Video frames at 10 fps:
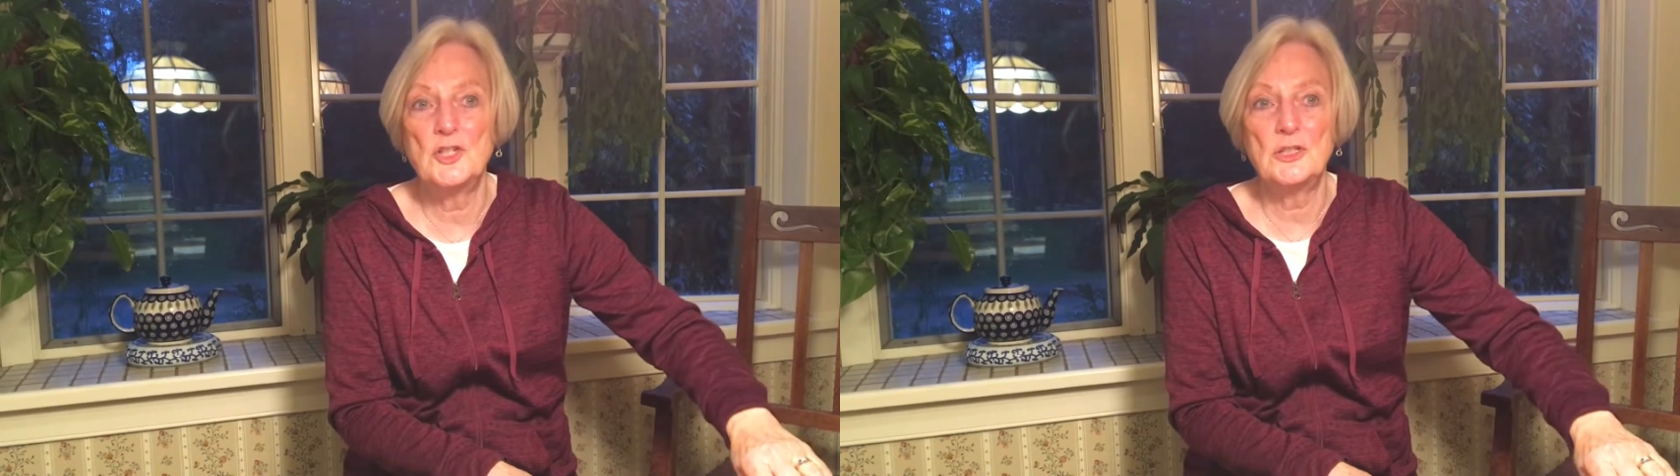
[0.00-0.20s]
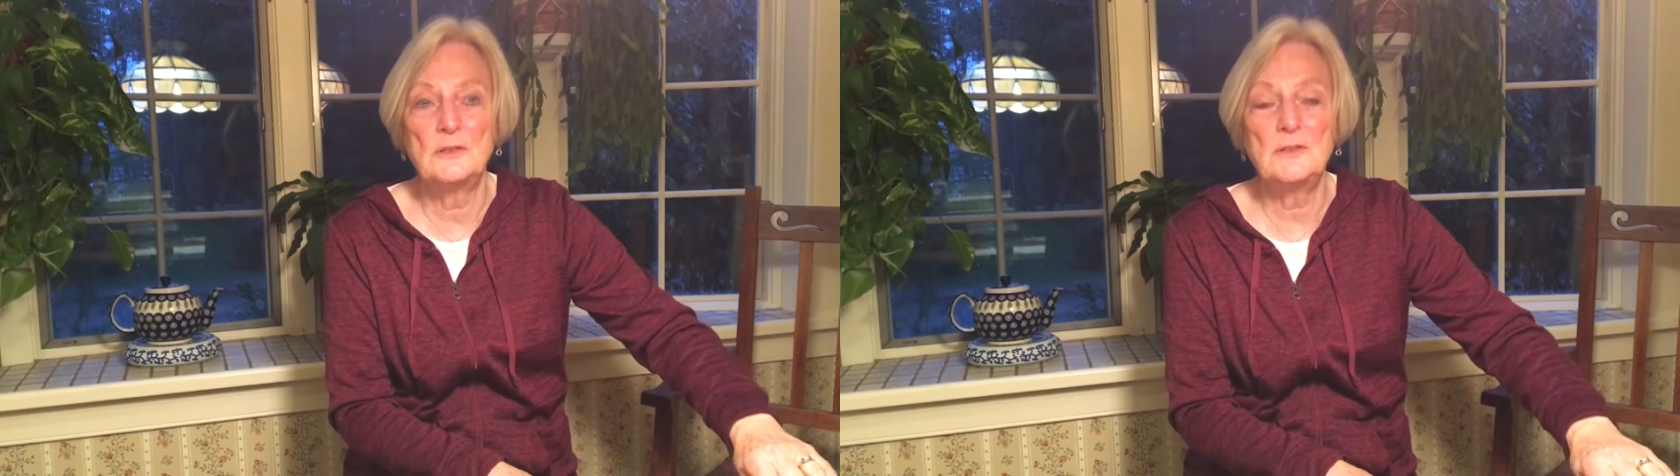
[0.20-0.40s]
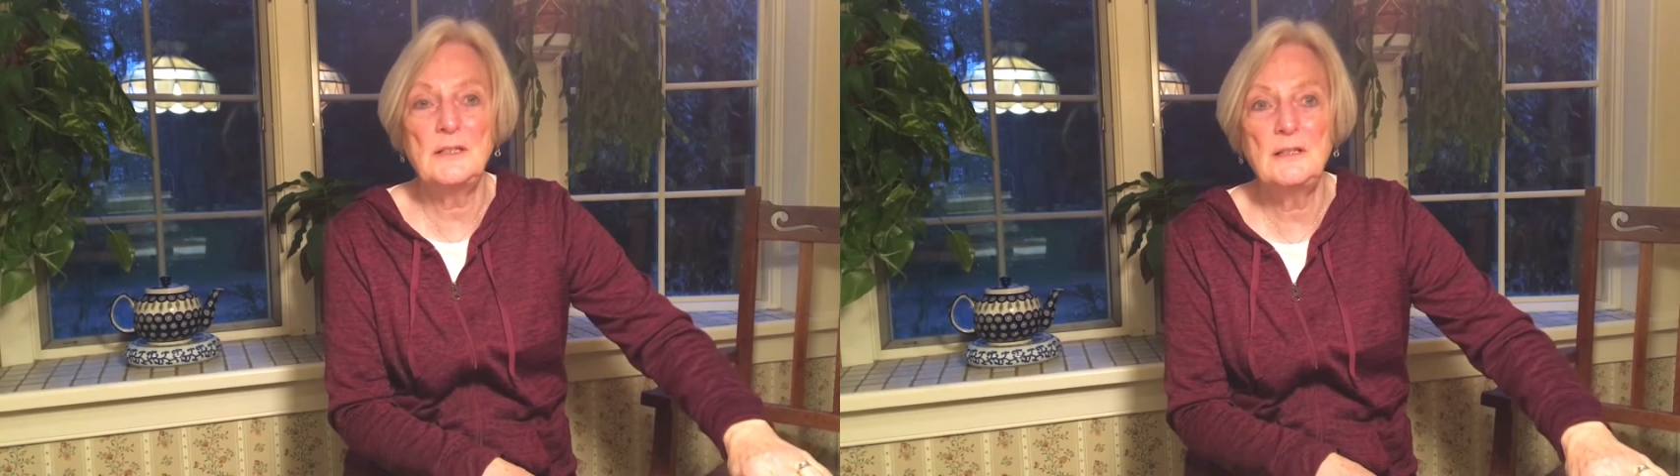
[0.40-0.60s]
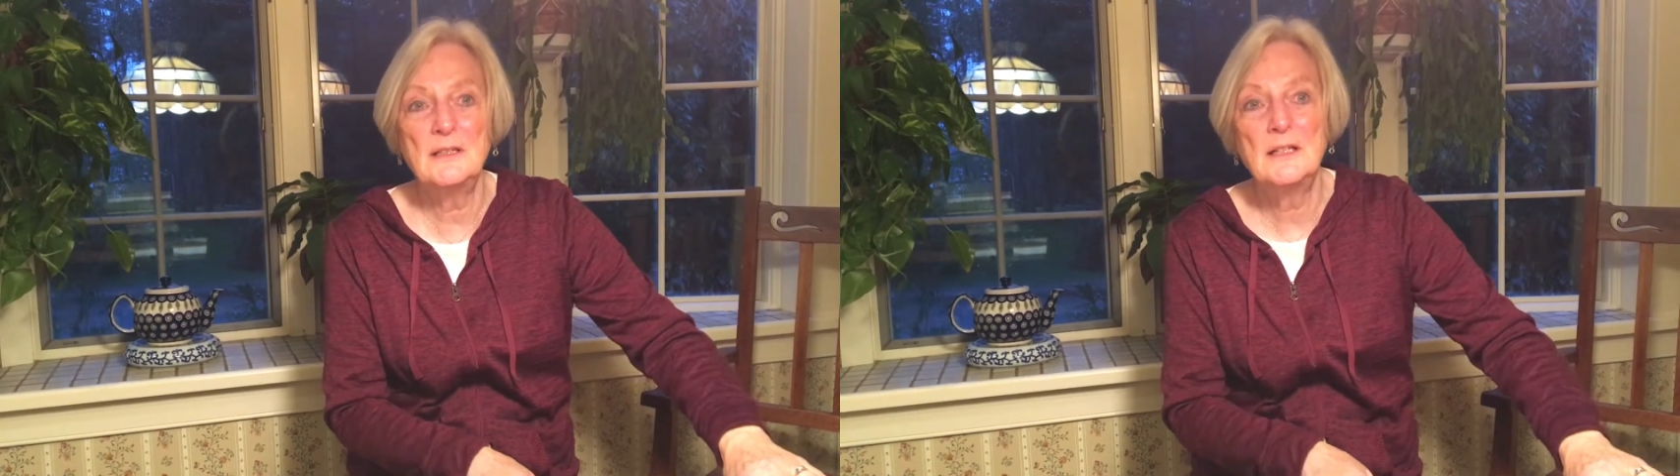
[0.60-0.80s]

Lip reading: children,